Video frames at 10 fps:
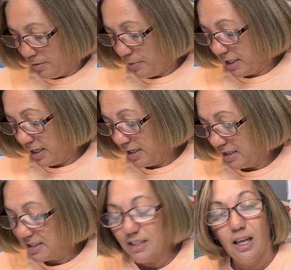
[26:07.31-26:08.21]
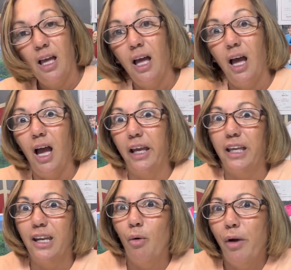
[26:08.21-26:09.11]
because I
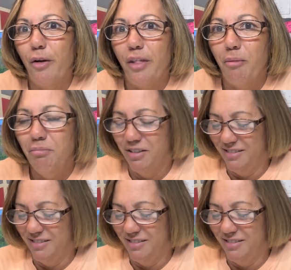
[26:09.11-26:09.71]
cannot wear them.